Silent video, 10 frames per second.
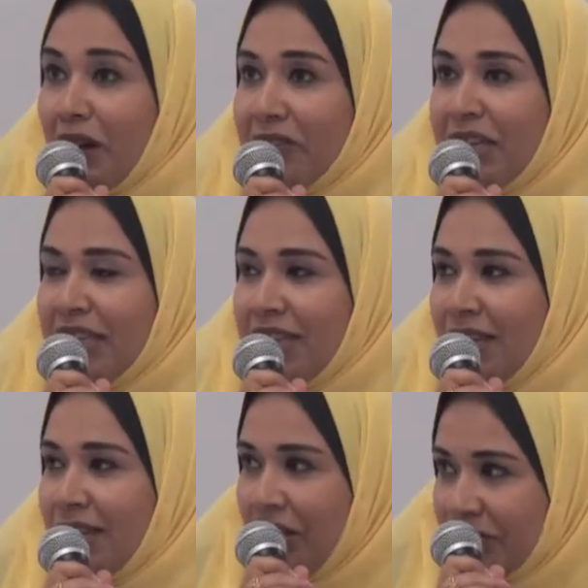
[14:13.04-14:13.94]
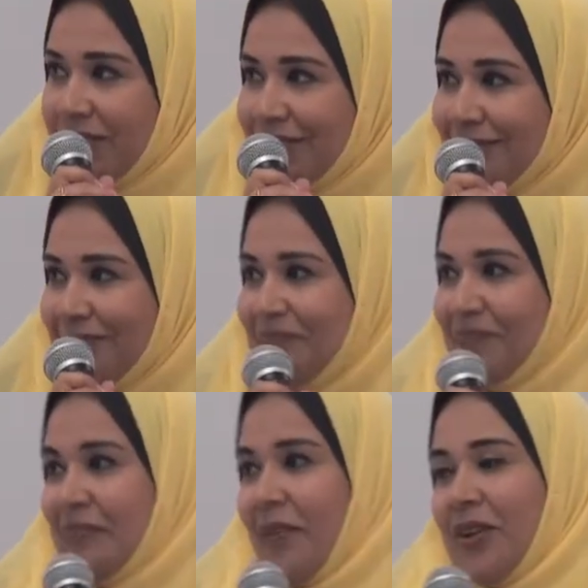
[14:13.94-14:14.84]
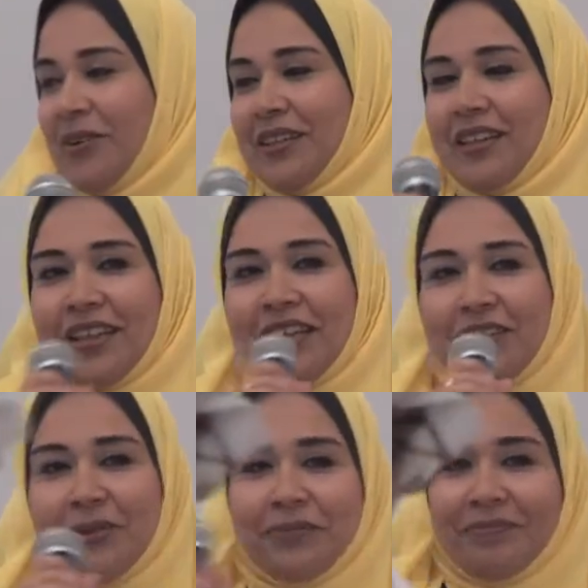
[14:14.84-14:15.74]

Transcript: Bahraini adult. Okay, thank you.